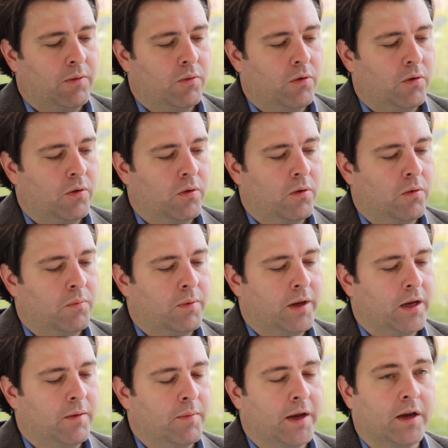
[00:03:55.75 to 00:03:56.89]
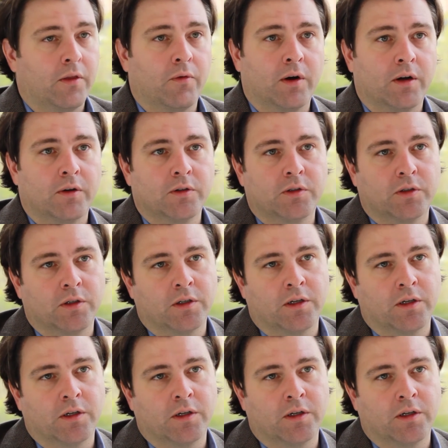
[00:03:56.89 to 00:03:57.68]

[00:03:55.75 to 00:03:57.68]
will be making the rounds,